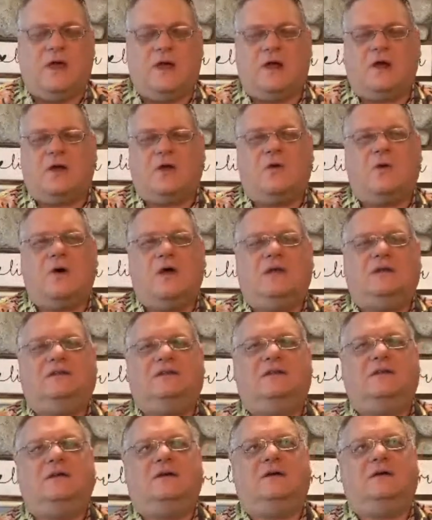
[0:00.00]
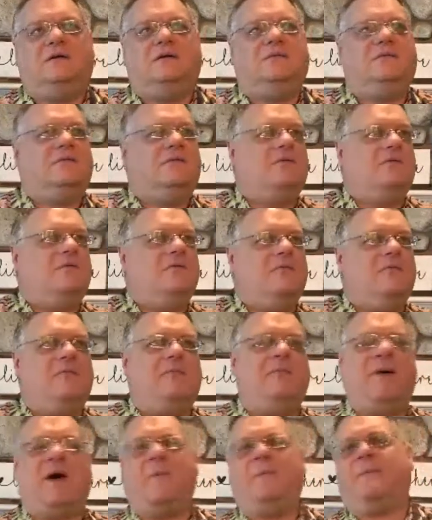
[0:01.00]
we are going to
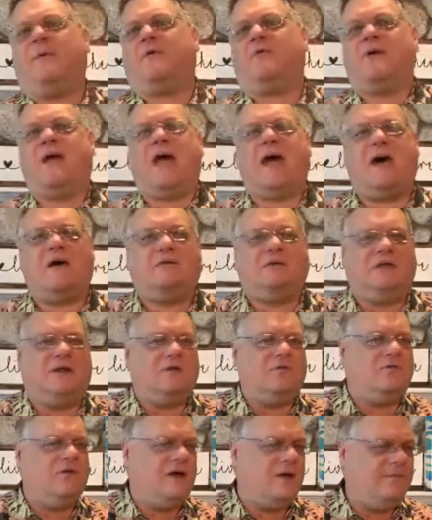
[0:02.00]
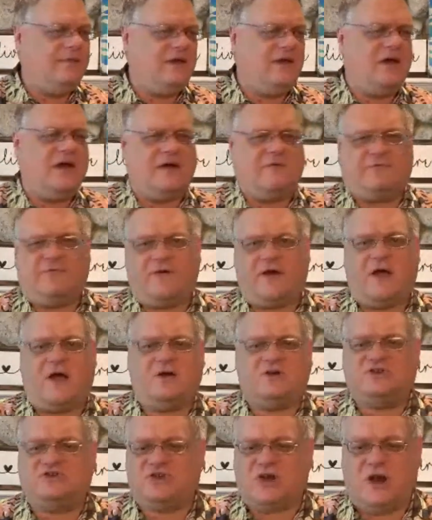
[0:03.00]
bump around and rub off
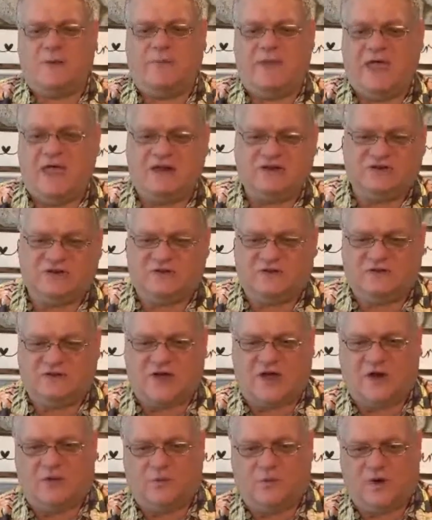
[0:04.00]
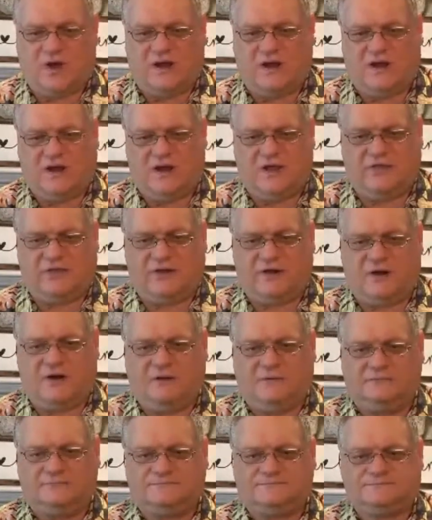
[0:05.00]
our sharp edges on one
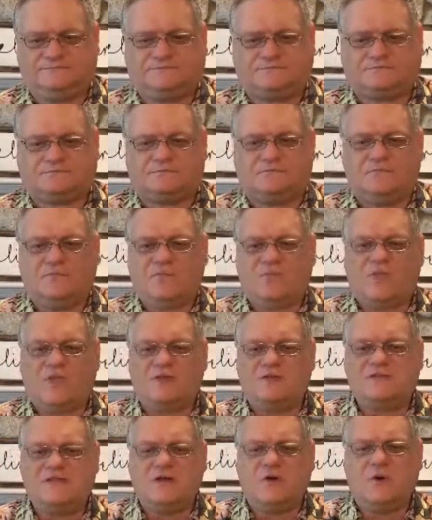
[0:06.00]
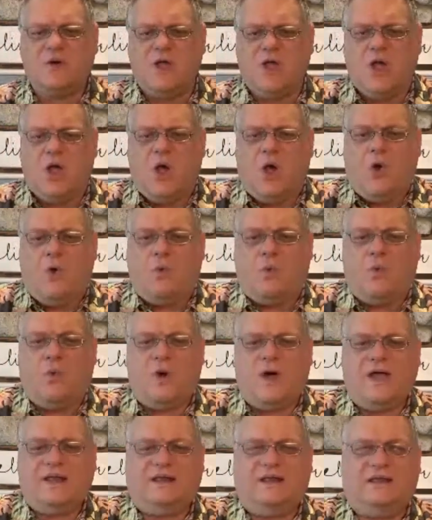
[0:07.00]
another. So
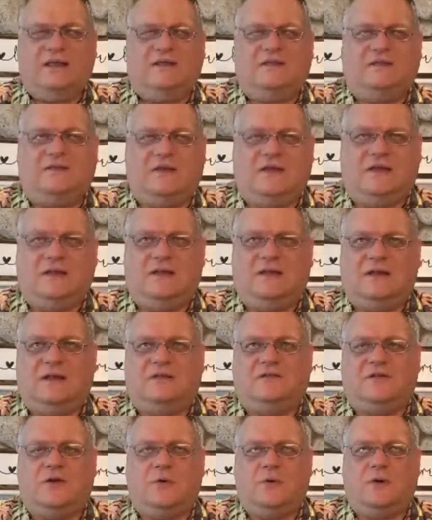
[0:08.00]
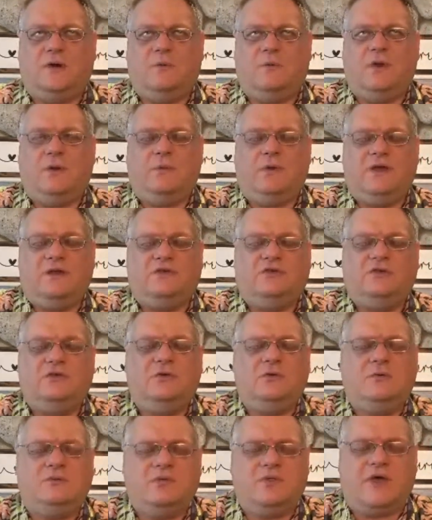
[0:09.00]
what is it? So when we
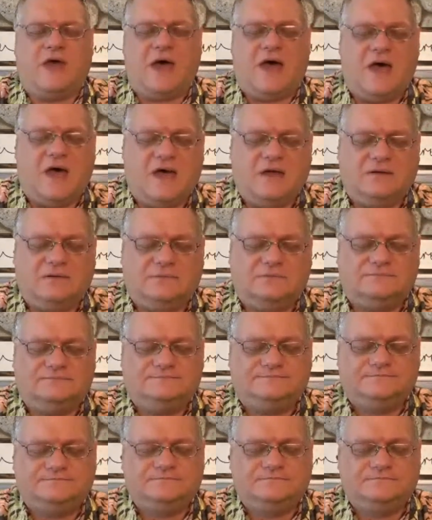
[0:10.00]
do that,